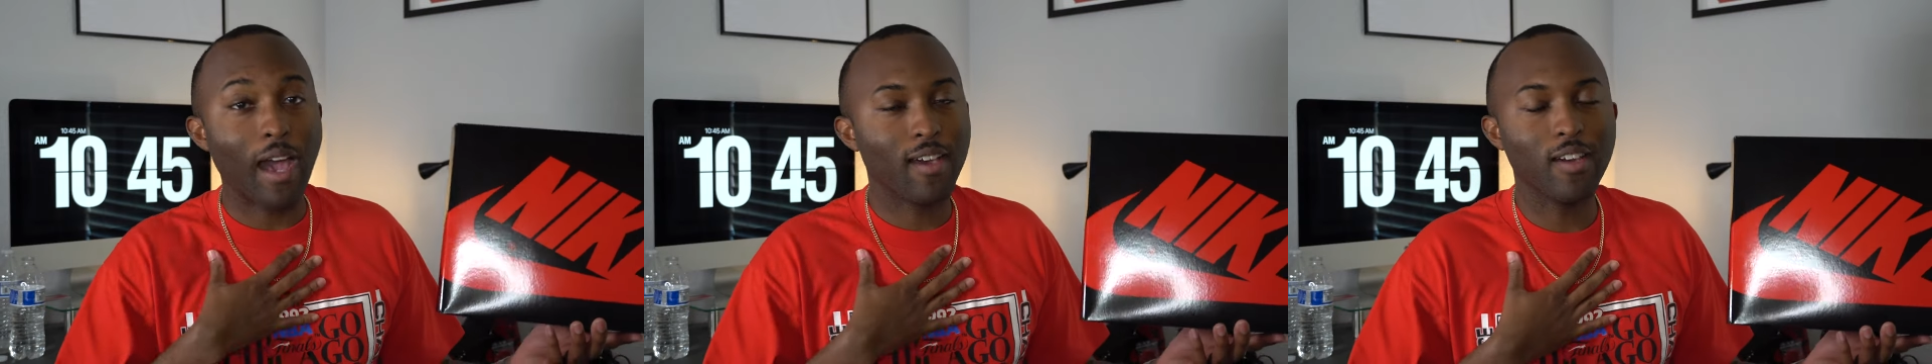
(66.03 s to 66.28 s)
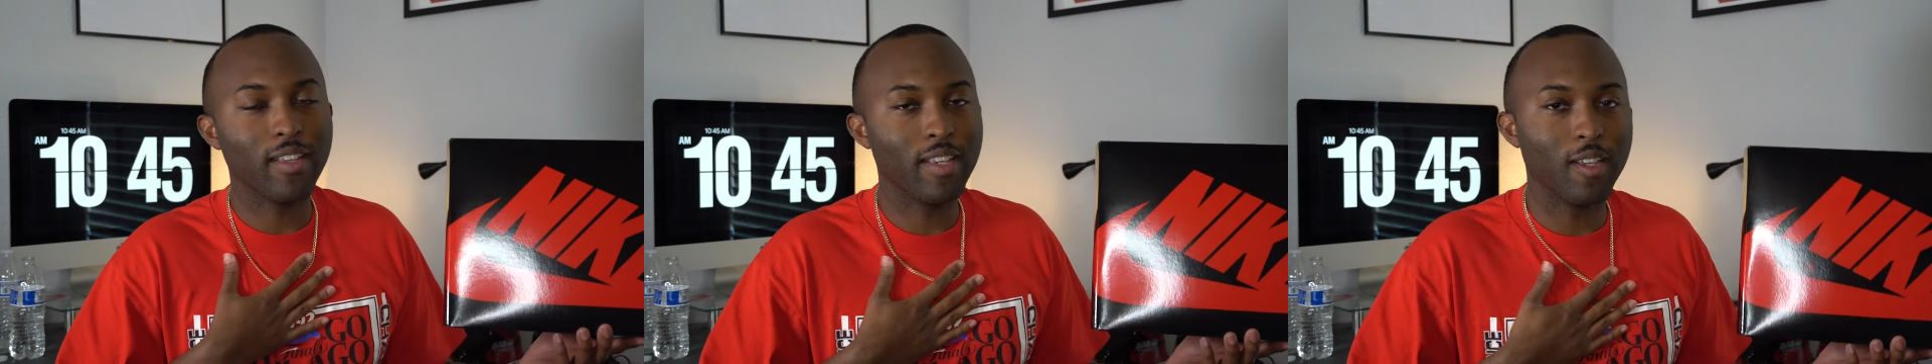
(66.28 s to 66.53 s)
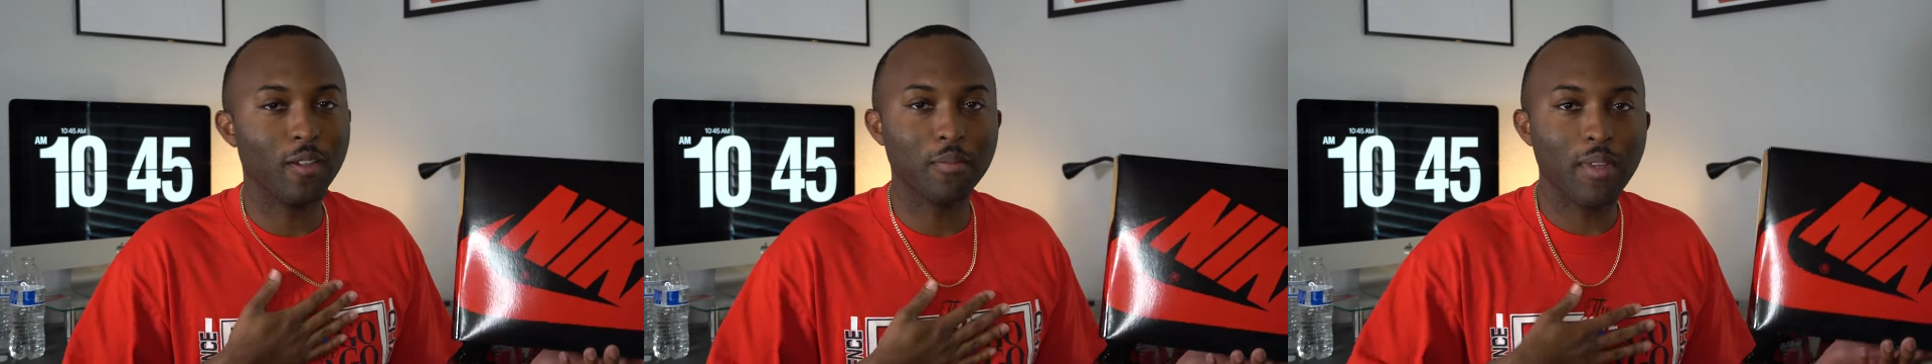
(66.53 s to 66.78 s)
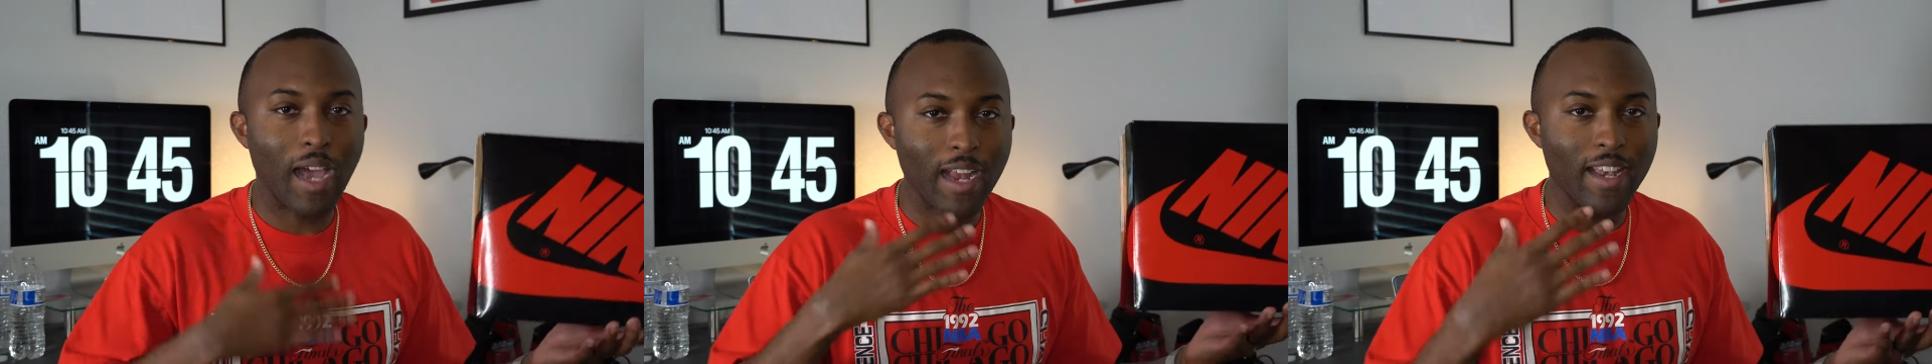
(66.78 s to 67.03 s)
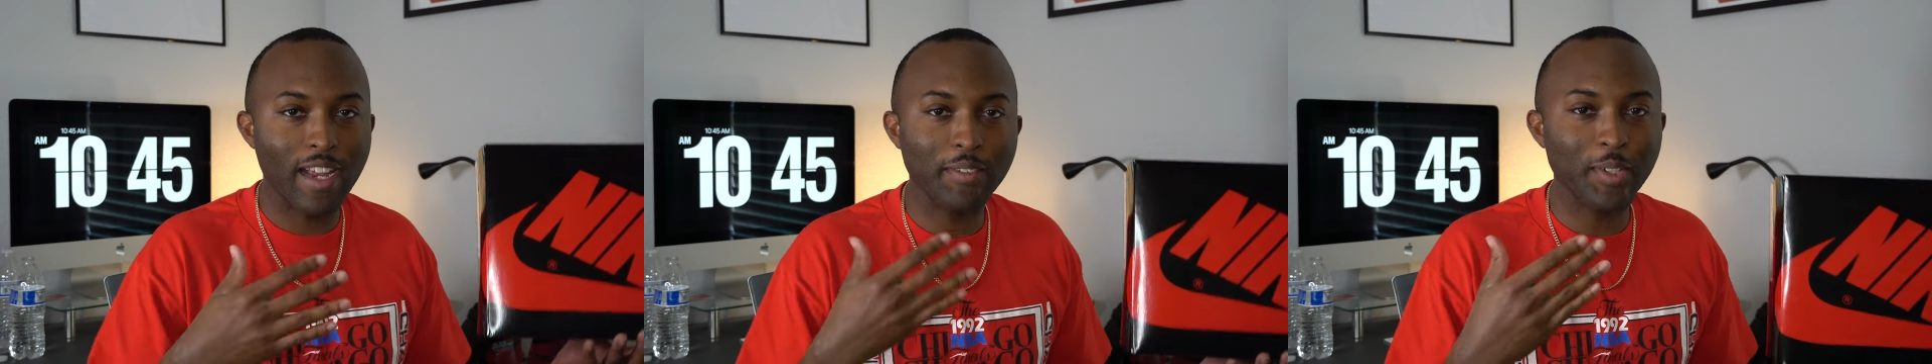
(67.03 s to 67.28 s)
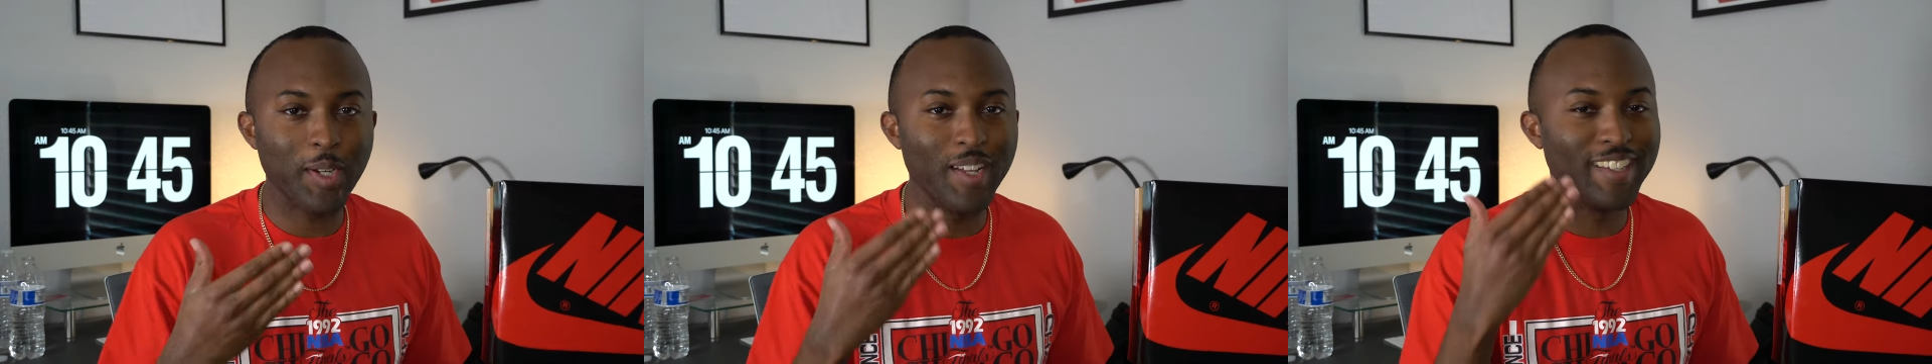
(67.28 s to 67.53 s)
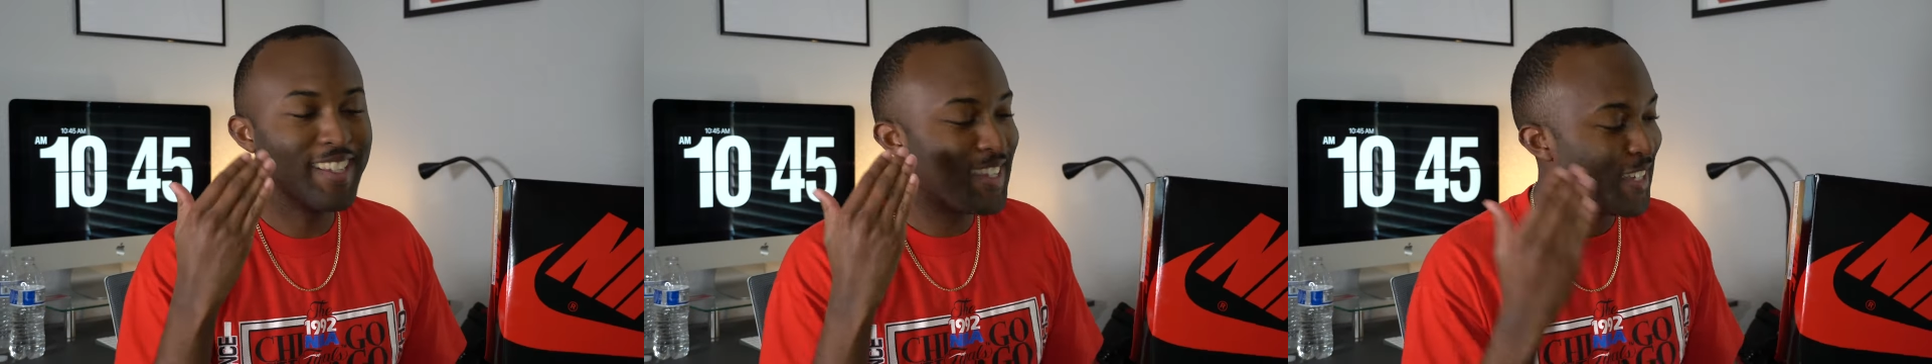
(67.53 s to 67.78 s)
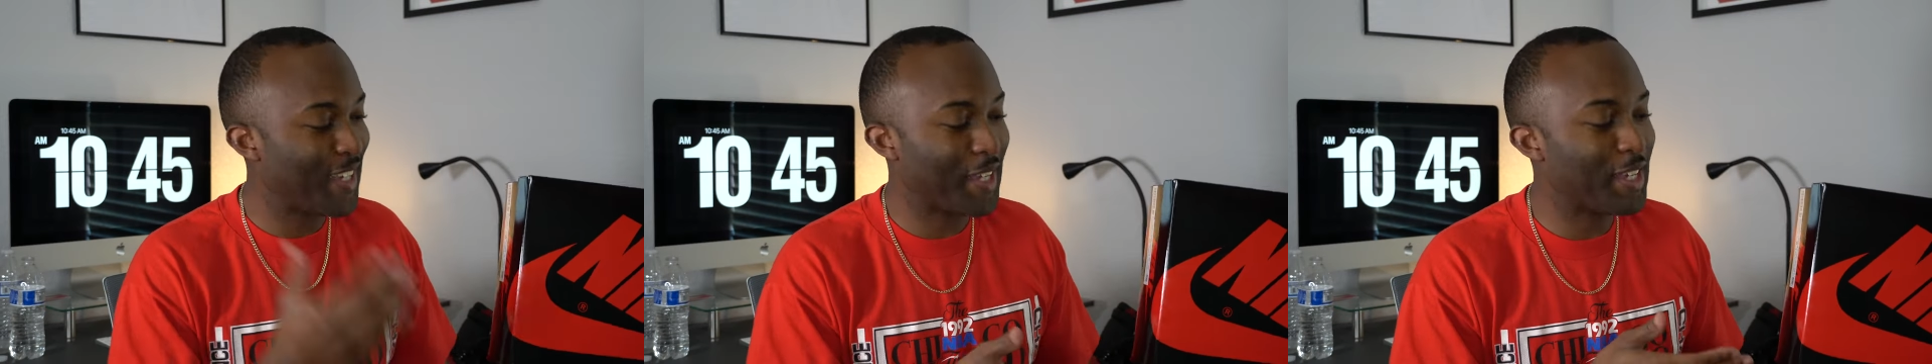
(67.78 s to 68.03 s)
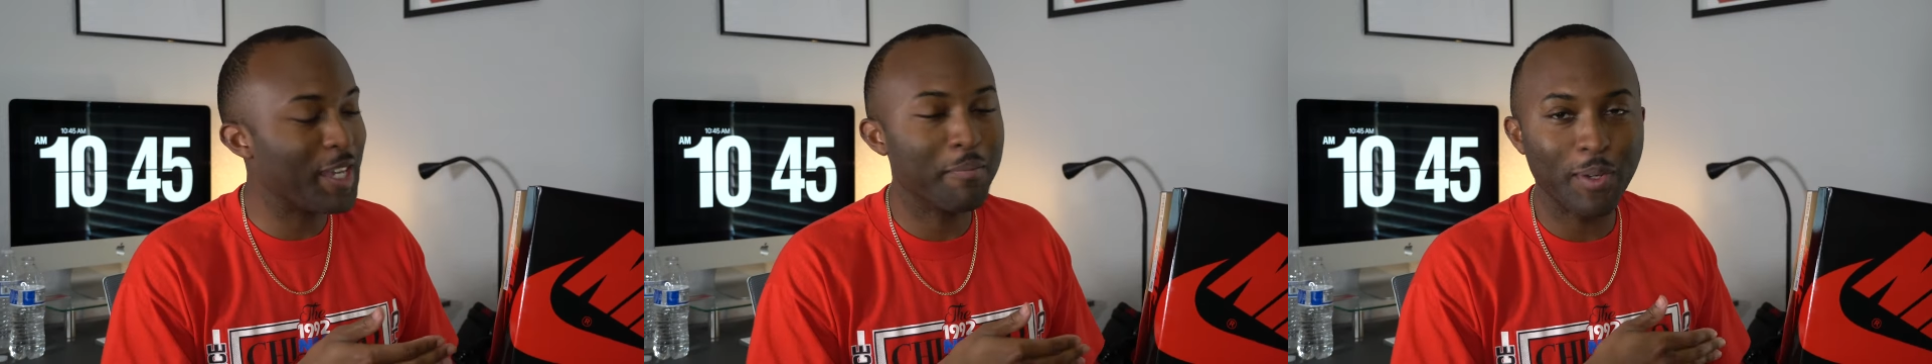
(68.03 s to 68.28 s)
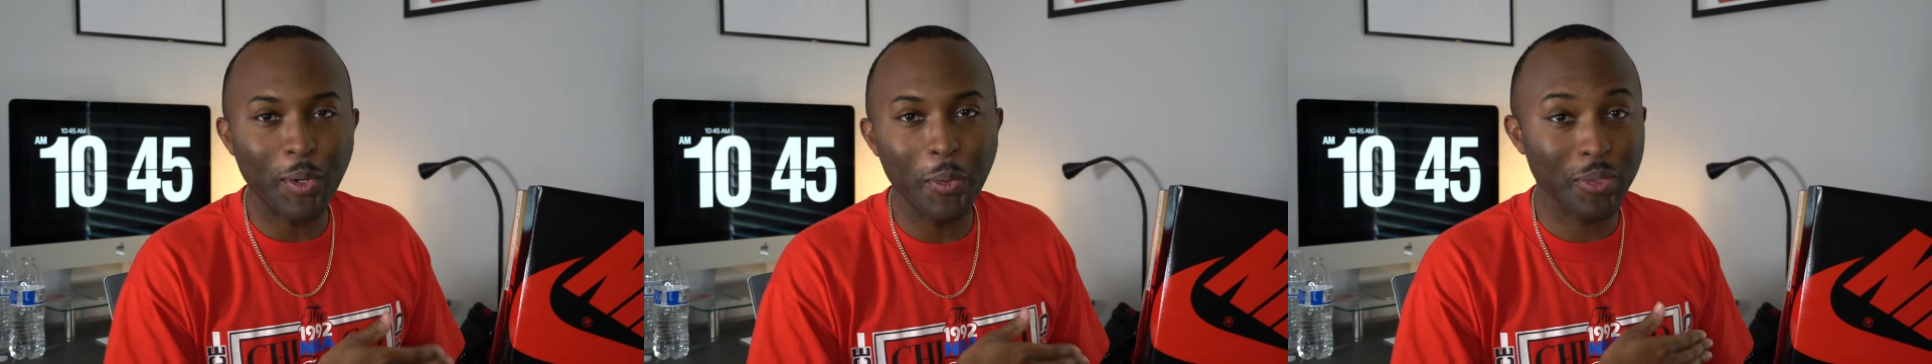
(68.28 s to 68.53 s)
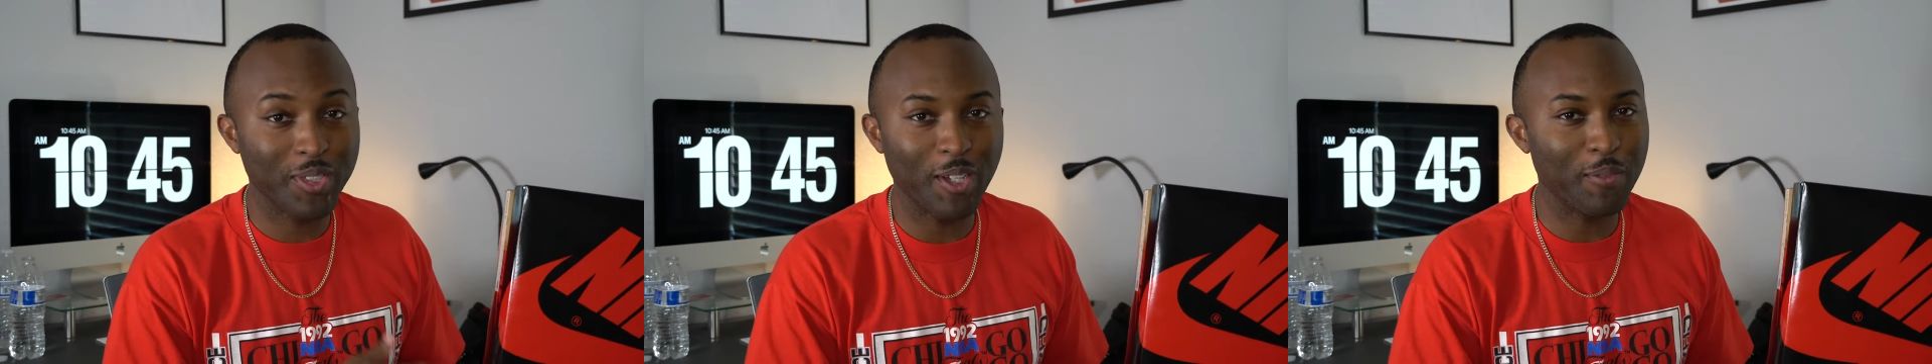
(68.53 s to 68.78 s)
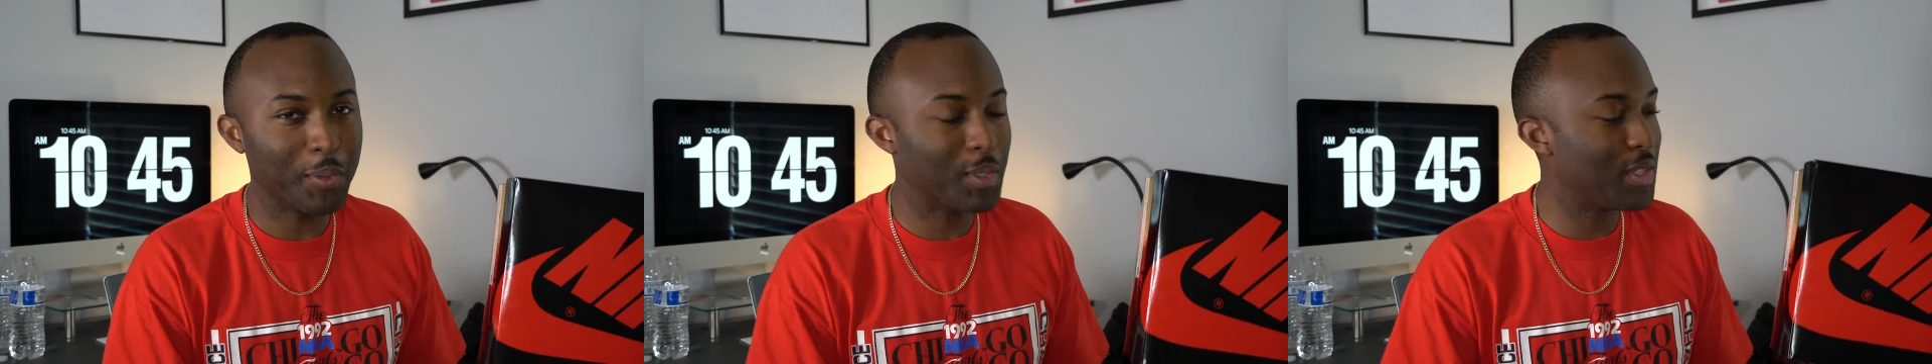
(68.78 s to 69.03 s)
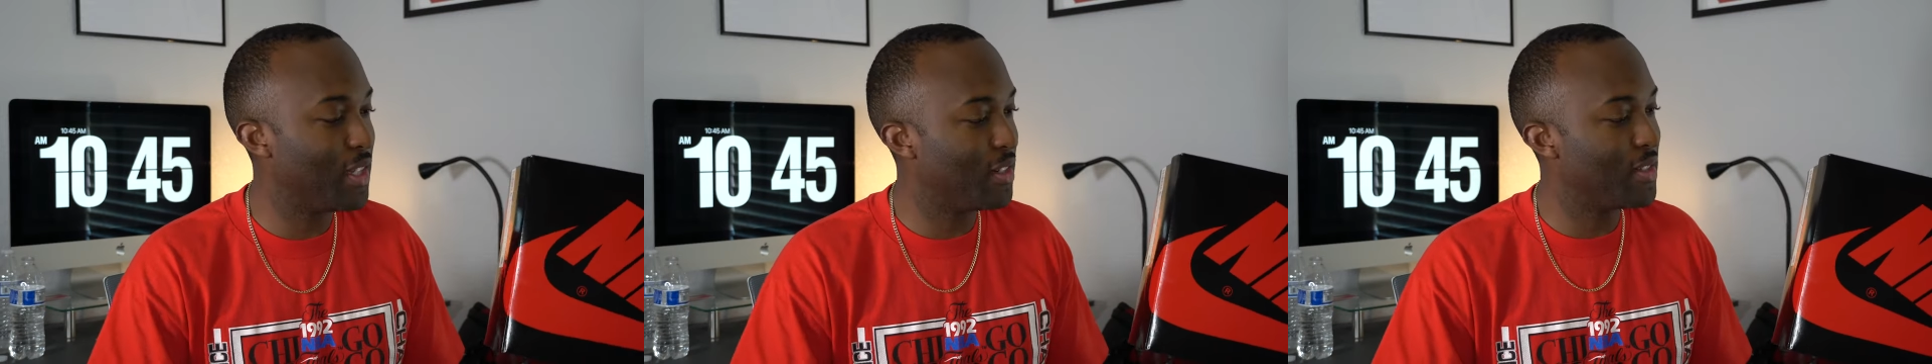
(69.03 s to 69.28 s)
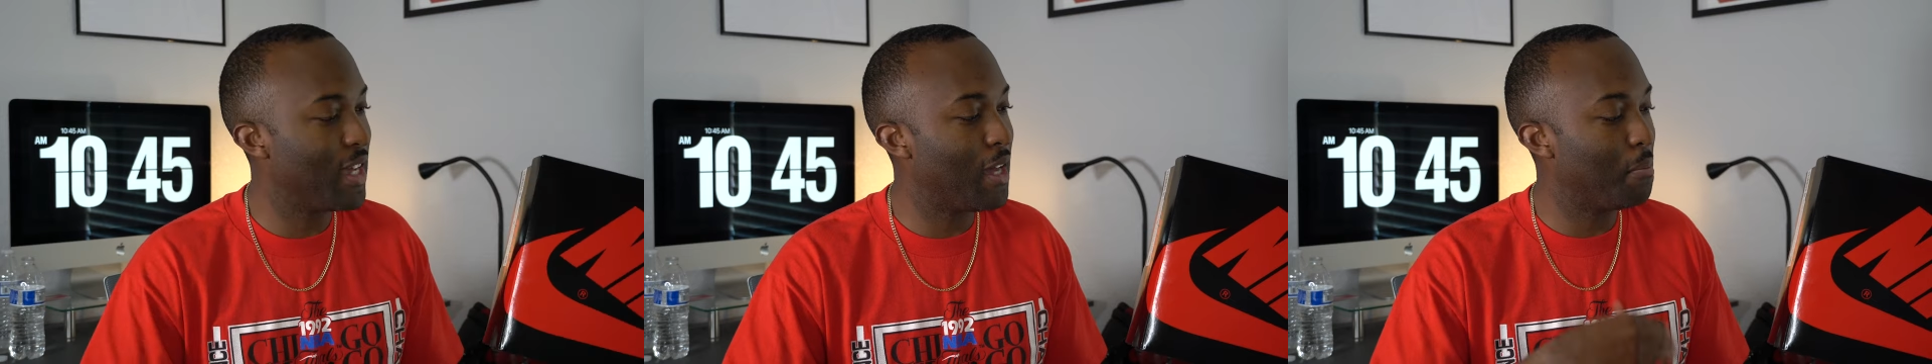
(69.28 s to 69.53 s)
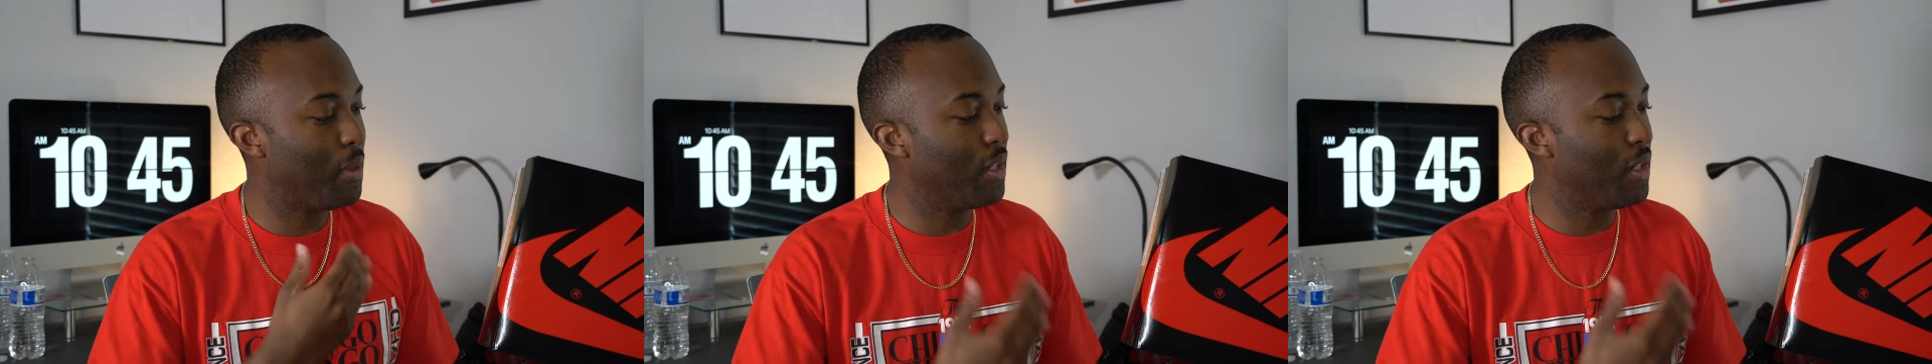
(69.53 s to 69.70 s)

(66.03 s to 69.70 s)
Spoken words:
I couldn't get them. I never can get my own stuff on the sneakers app.